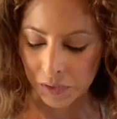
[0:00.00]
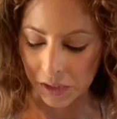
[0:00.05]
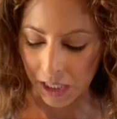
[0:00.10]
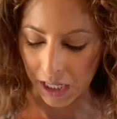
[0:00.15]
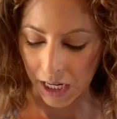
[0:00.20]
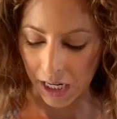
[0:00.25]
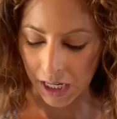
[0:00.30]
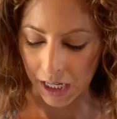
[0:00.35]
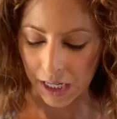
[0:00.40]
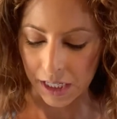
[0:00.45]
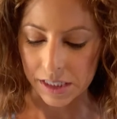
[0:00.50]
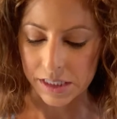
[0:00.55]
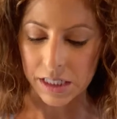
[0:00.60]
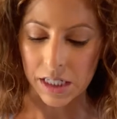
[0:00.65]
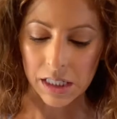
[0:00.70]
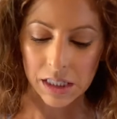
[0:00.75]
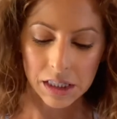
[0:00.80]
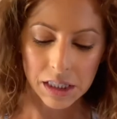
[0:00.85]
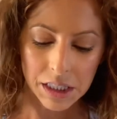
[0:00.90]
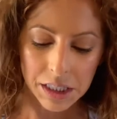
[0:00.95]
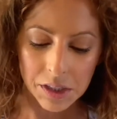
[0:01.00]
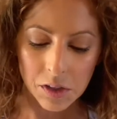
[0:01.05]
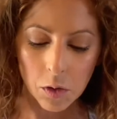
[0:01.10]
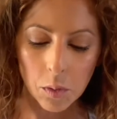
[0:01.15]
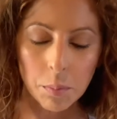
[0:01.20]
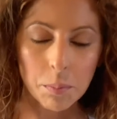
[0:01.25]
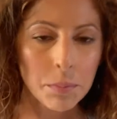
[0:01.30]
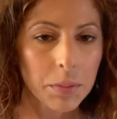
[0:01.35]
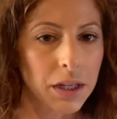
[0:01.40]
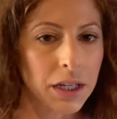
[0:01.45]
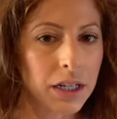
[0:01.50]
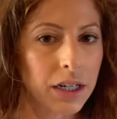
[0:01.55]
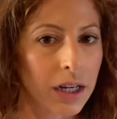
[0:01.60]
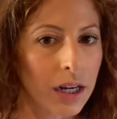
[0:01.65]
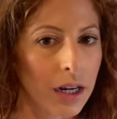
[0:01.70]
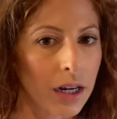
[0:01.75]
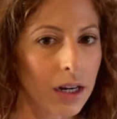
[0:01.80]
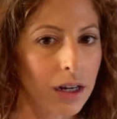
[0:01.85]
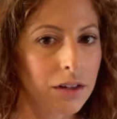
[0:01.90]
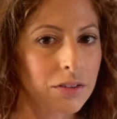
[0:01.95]
and a little bit
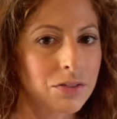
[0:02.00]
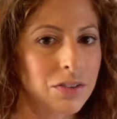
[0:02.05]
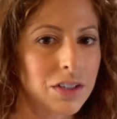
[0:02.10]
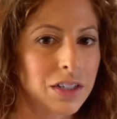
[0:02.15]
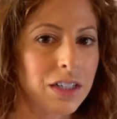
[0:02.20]
of